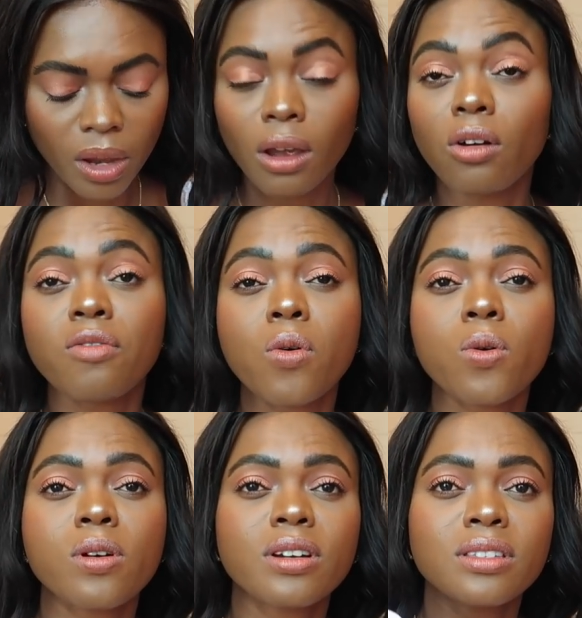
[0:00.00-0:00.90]
And of
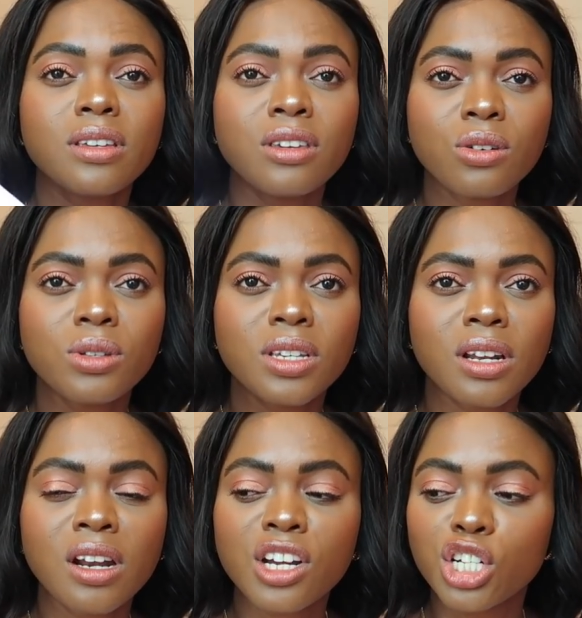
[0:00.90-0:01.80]
course, use
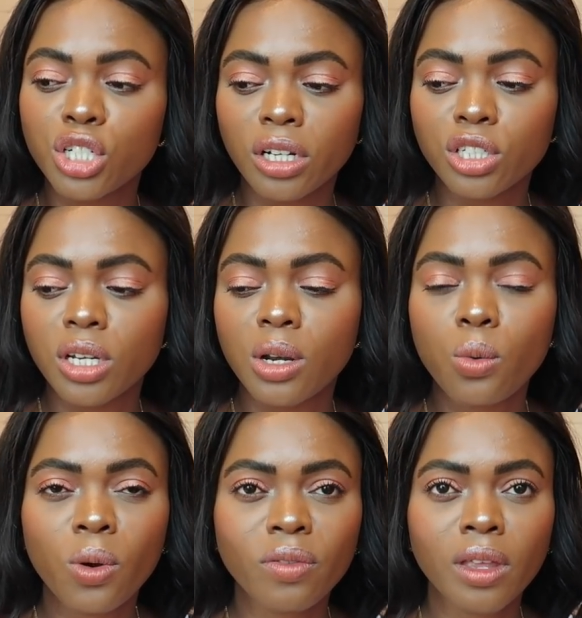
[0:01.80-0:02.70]
it in
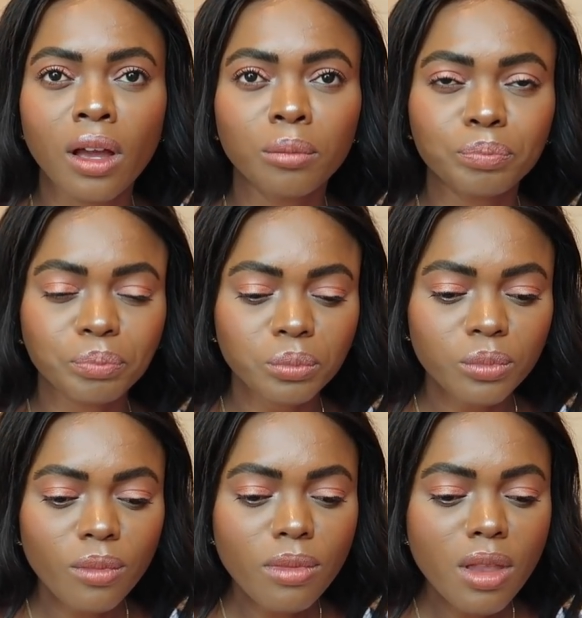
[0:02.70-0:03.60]
conjunction with the
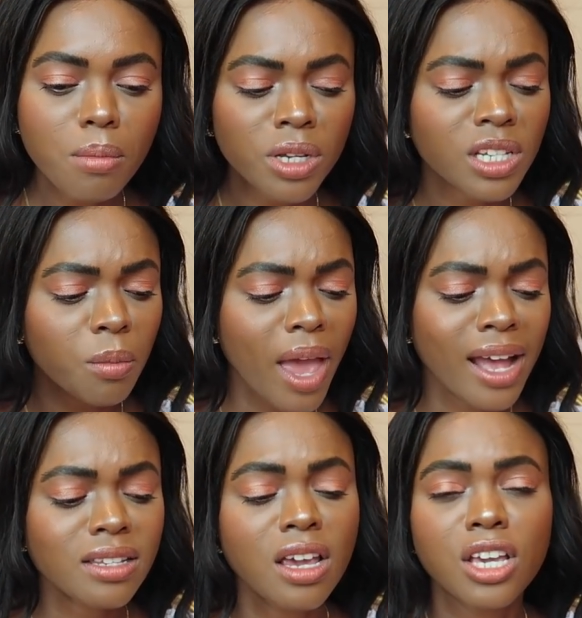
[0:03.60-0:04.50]
muslin
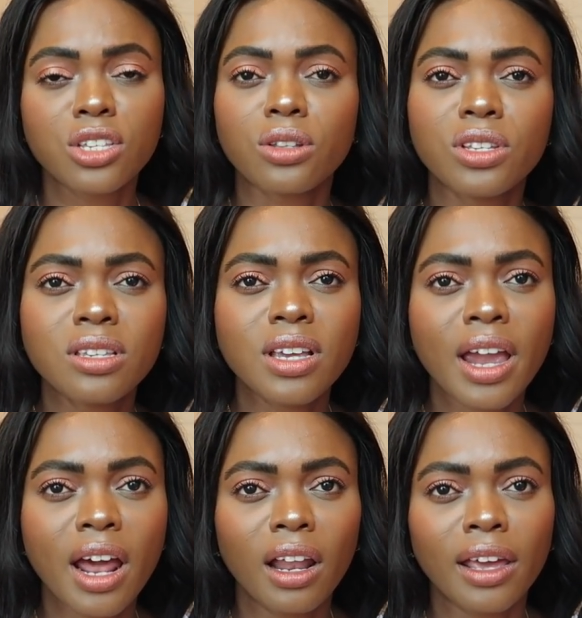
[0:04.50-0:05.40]
pads so this i
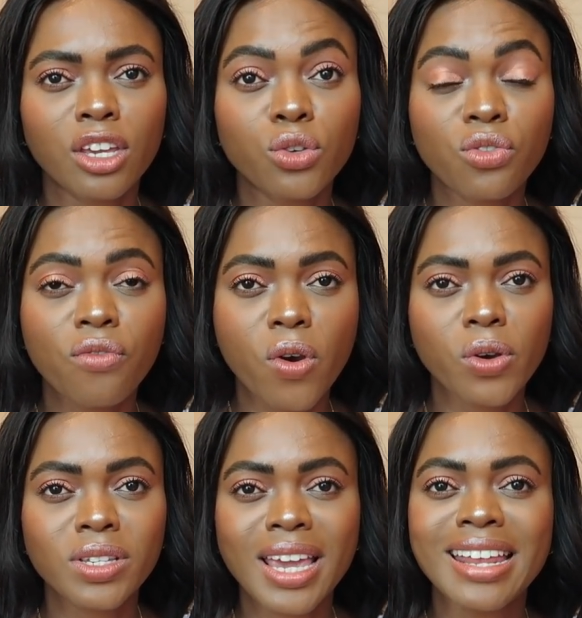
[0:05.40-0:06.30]
kind of like use
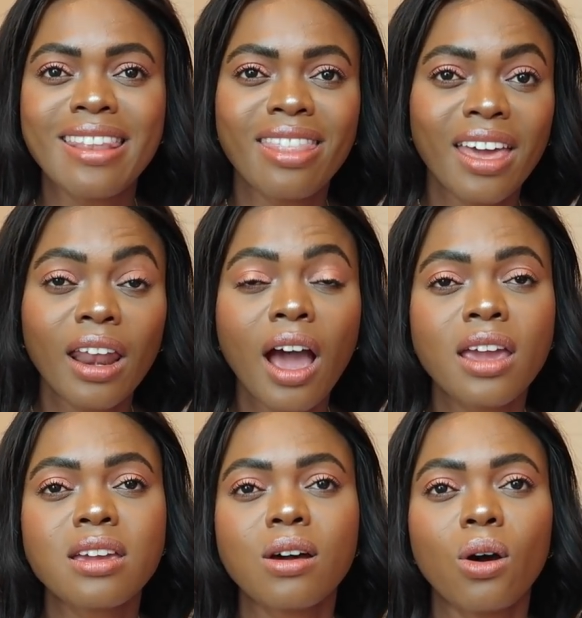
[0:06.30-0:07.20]
first and then
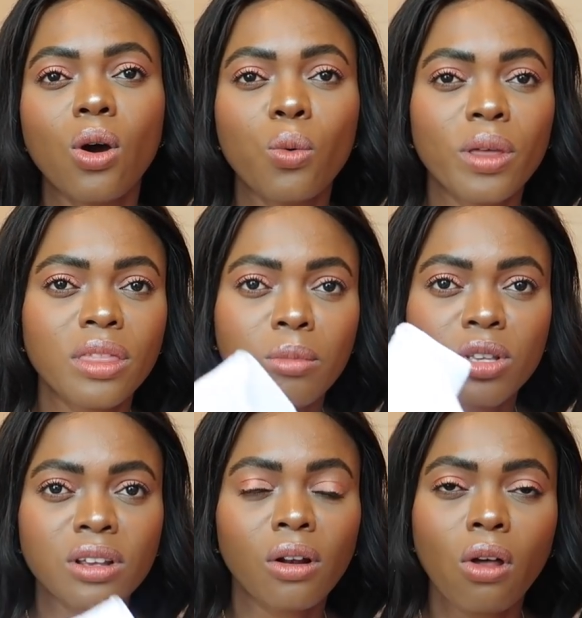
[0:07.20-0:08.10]
i go with the
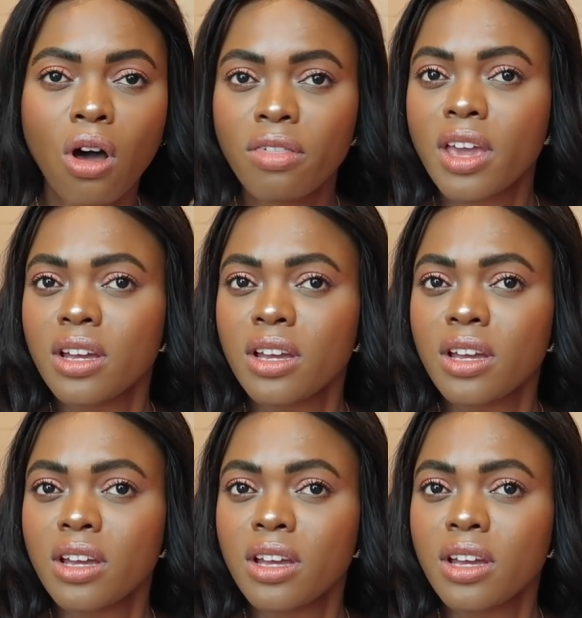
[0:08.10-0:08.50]
muslin cloth